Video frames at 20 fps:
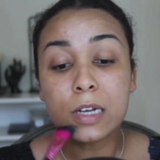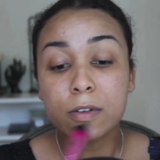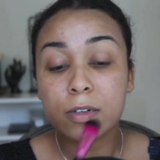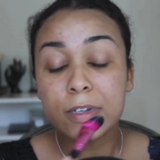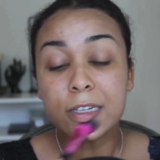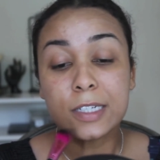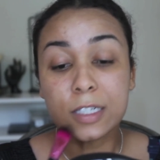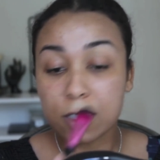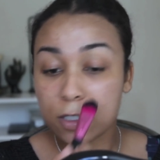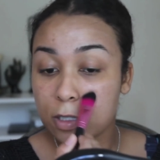
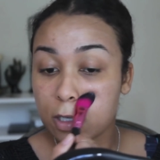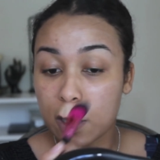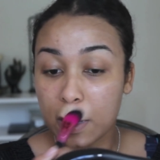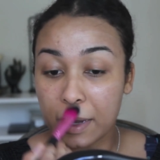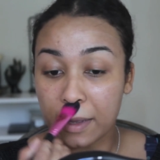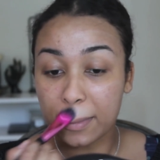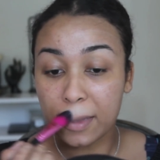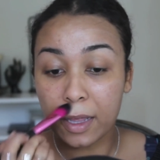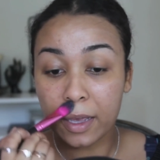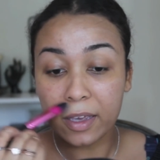which
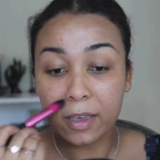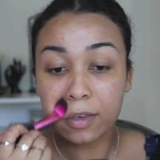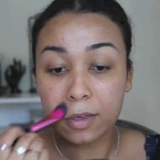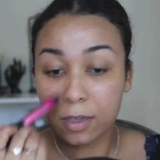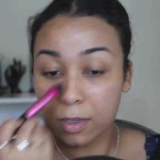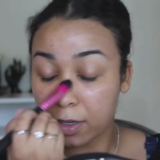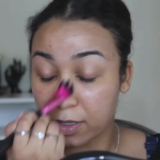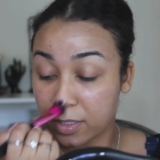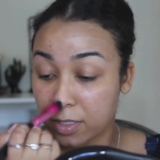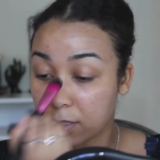I like
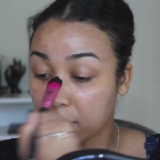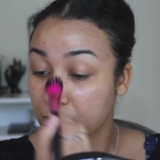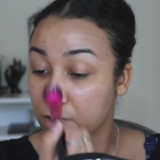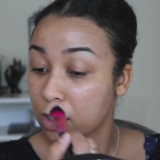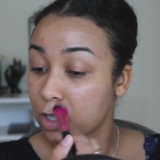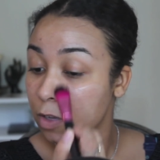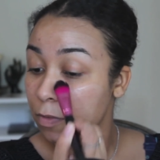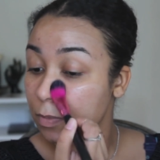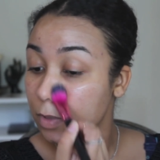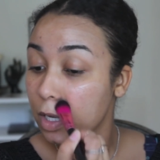because it's gonna
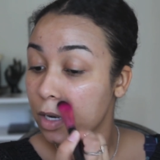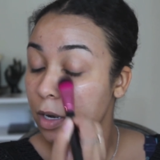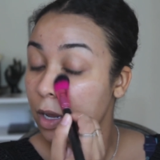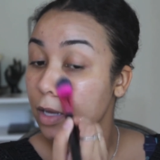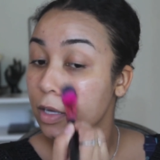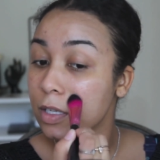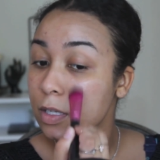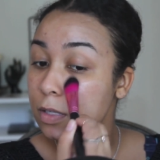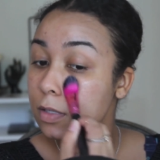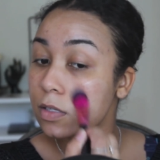give me a
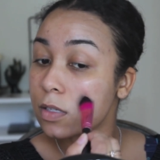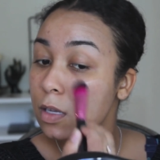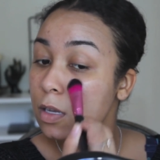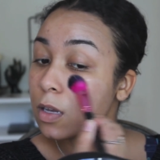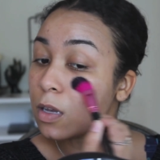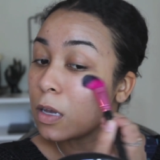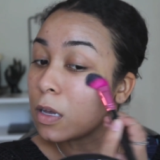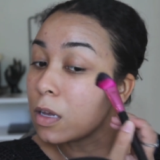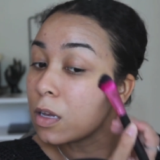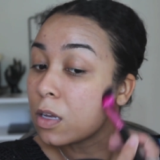nice
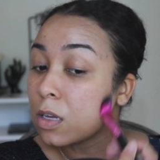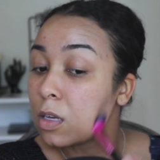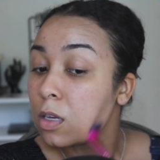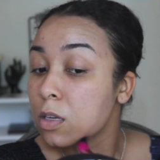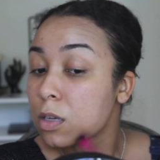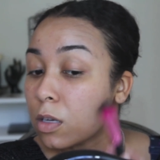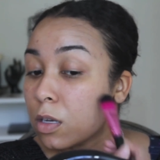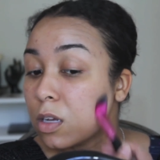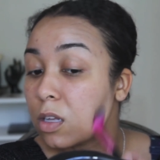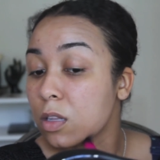
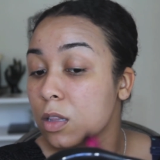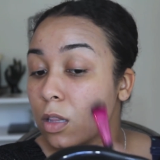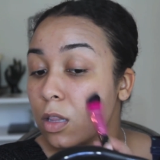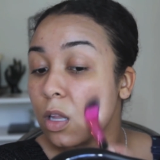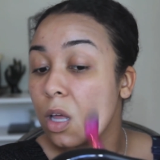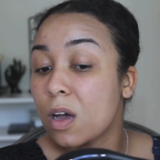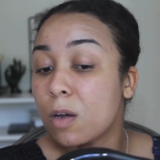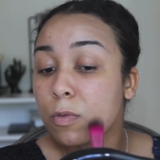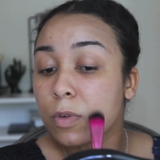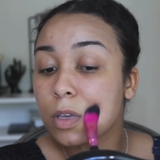
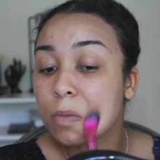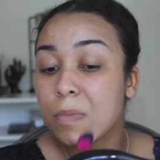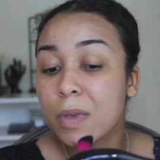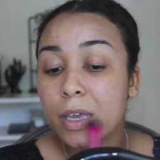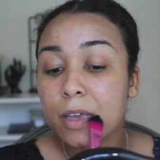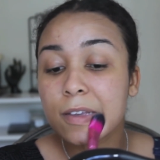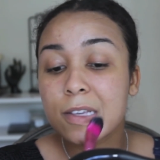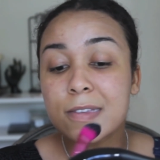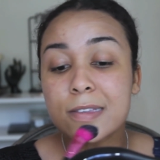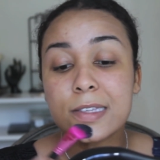glowy
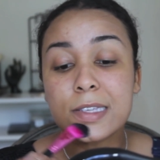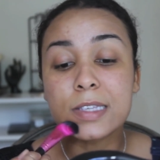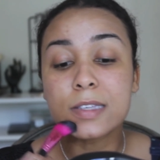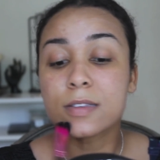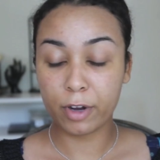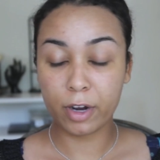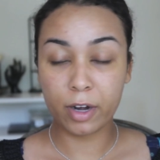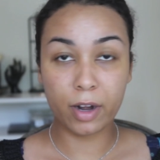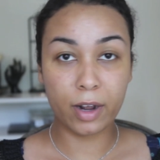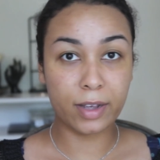base.
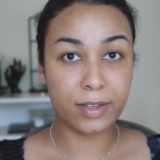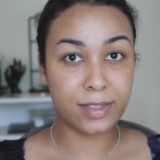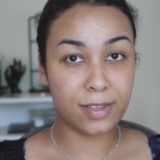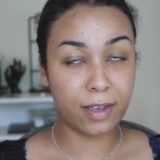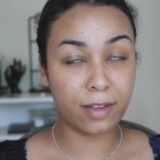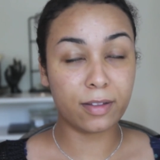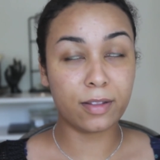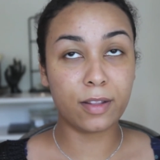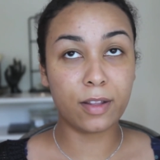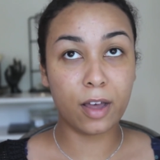Very nice.
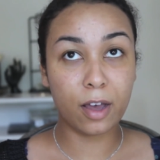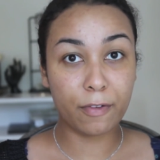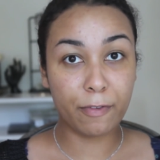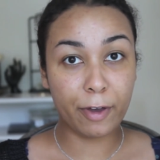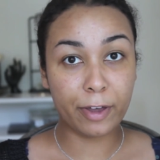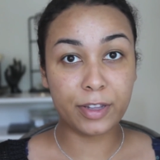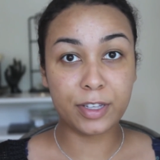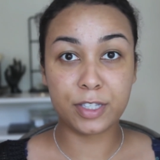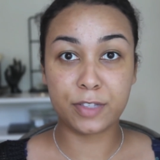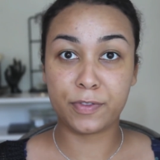I love
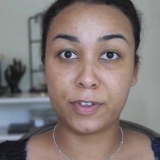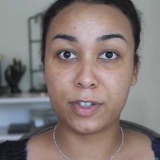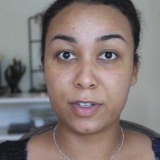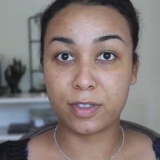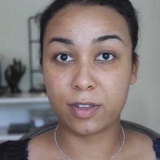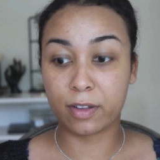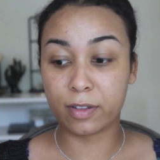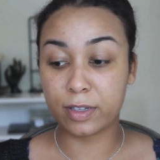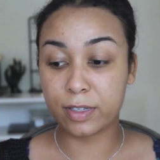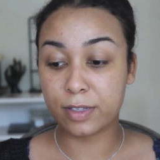how this
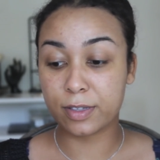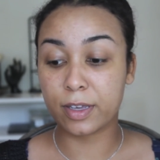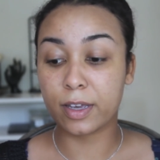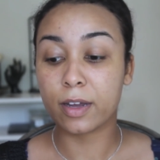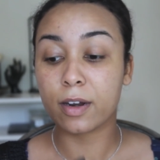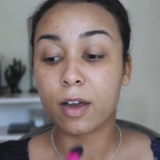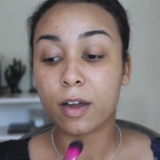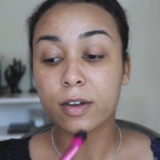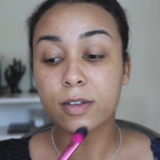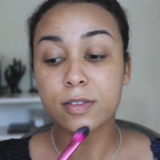feels on the
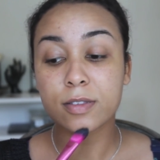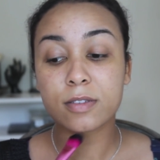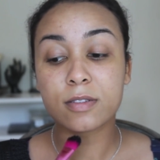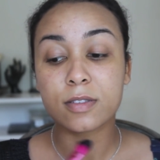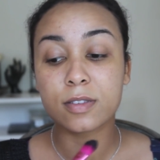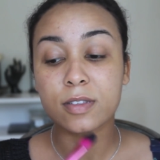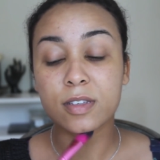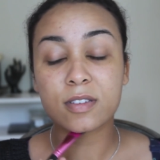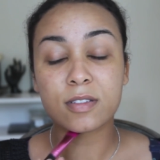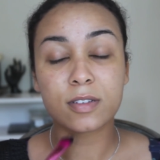skin. Honestly,
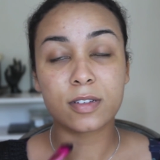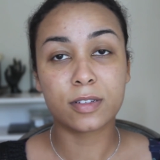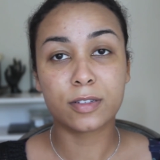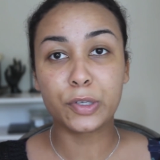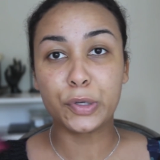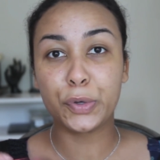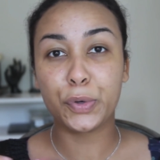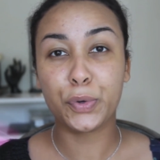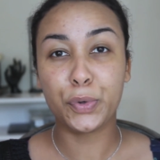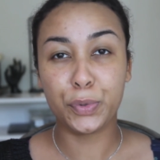it's like
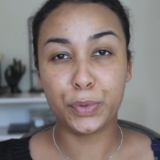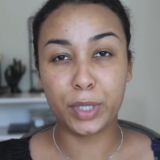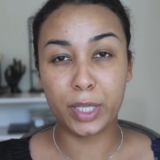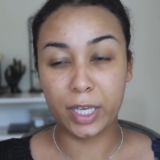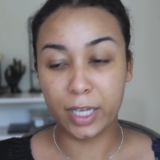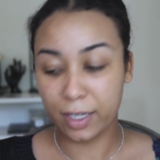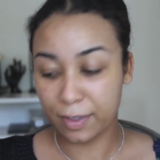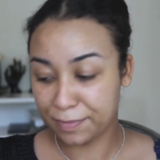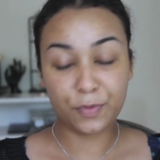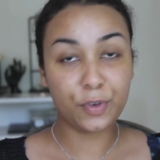
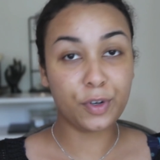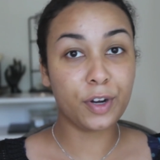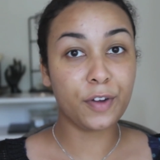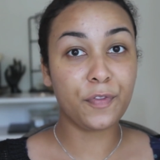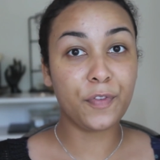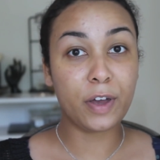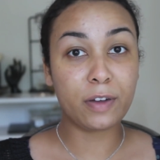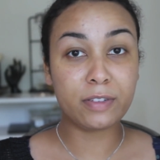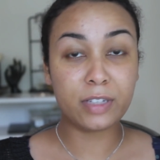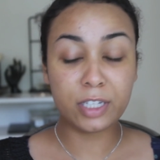cooling. For
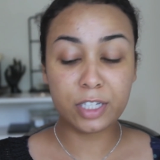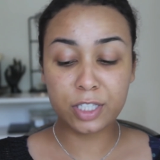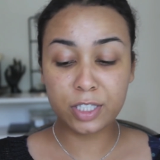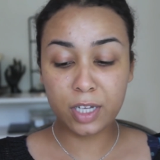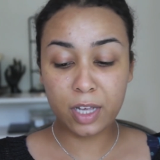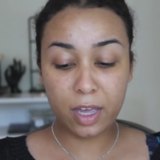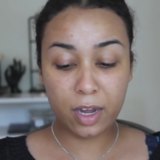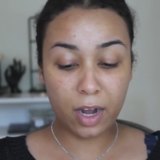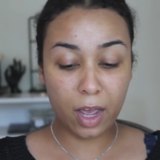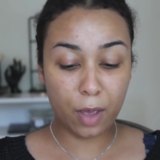a
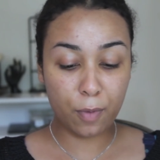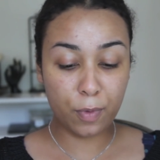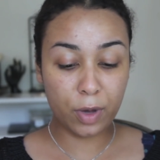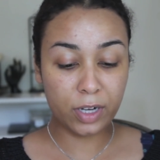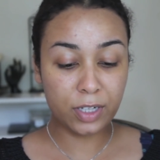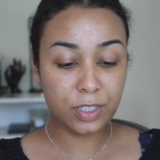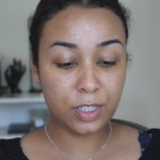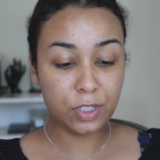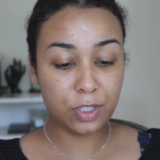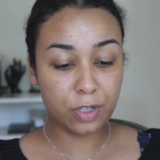foundation, I
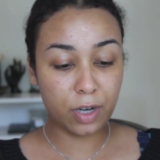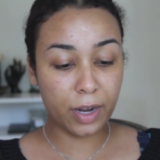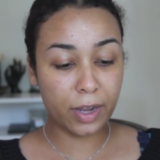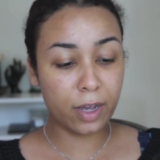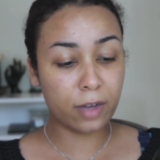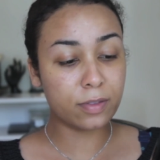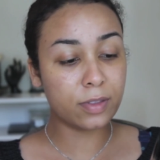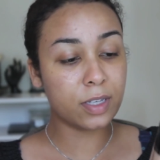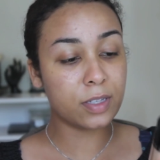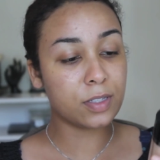wanted to try
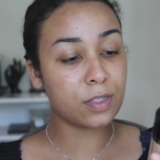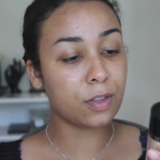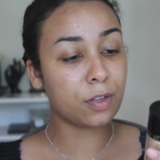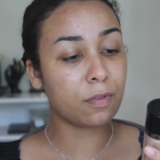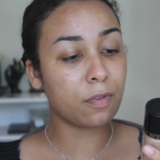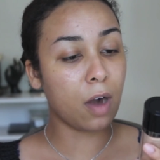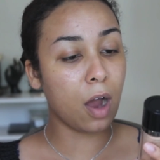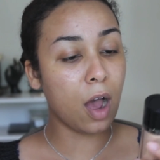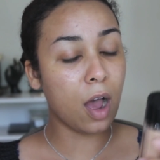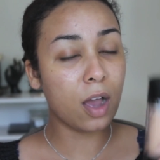out this
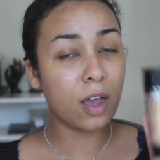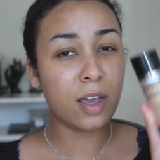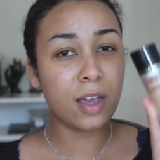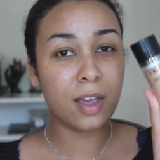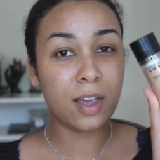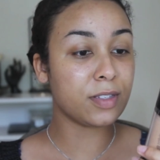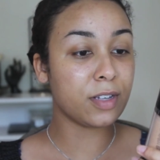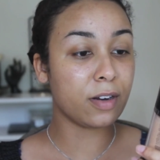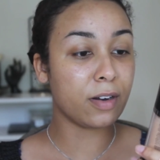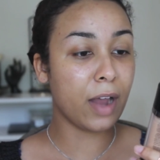Lorac,
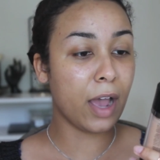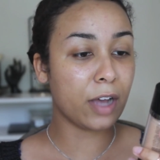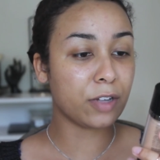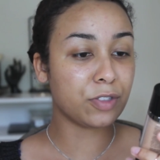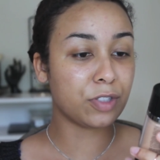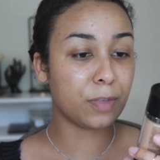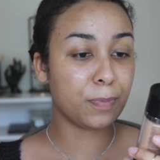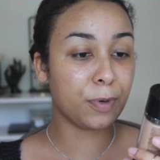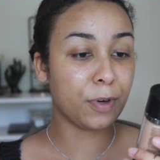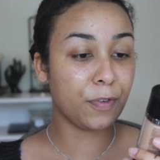their
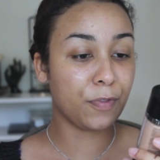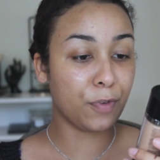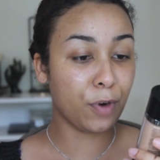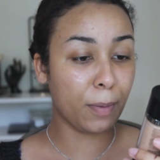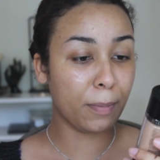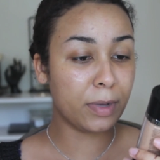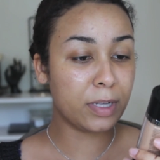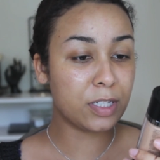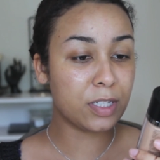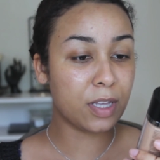natural
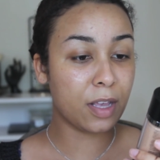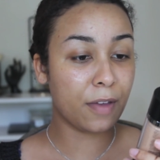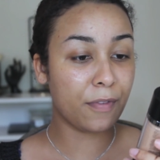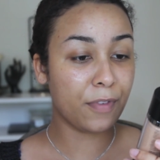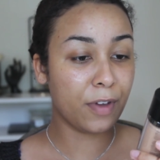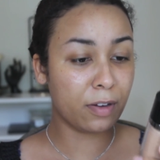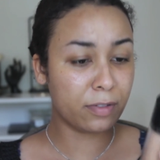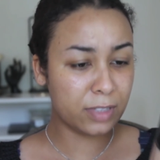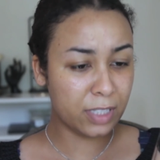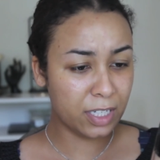performance
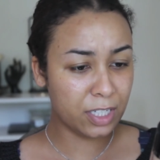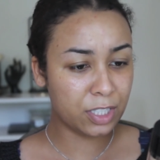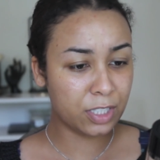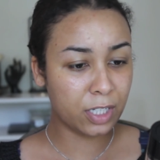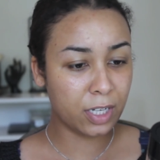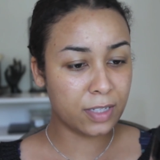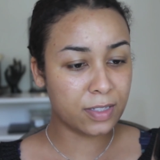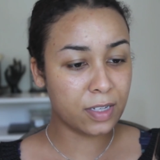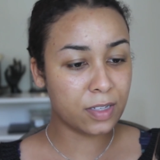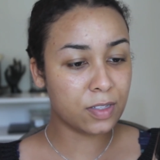
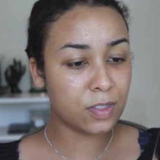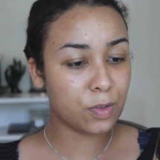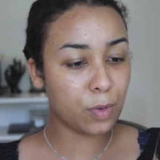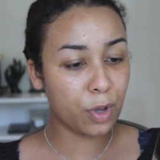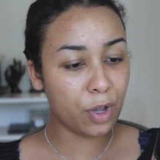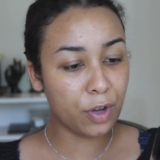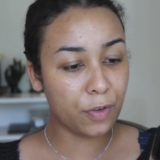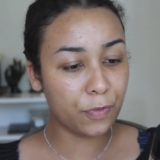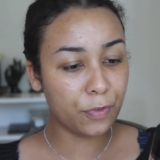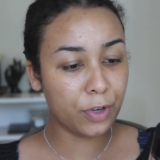foundation. It says it's
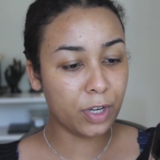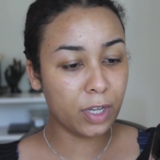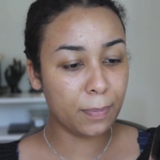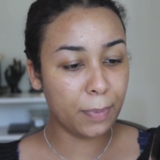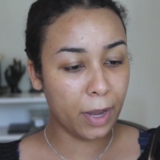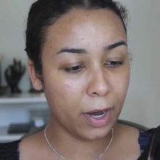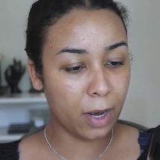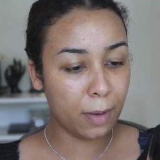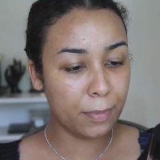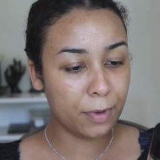oil-free,
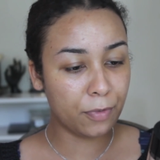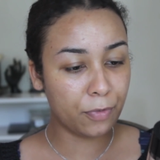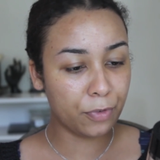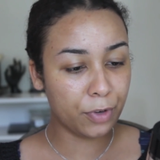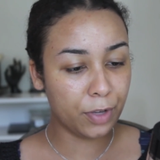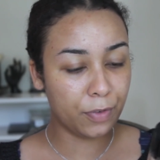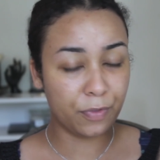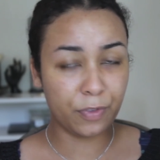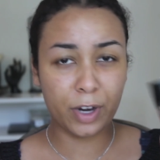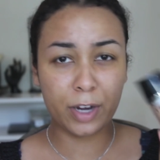
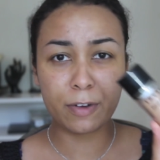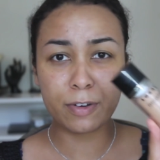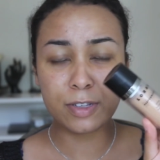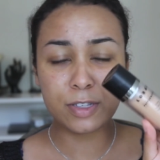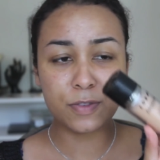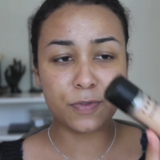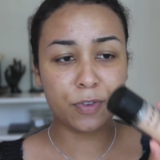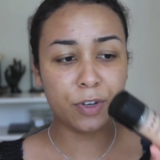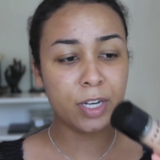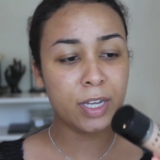paraben-free,
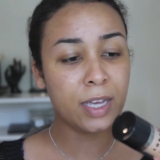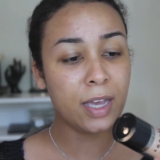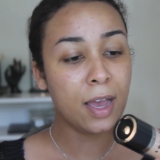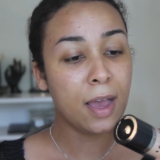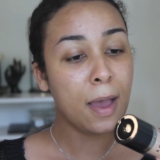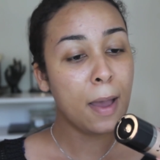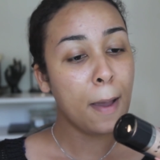fragrance-free,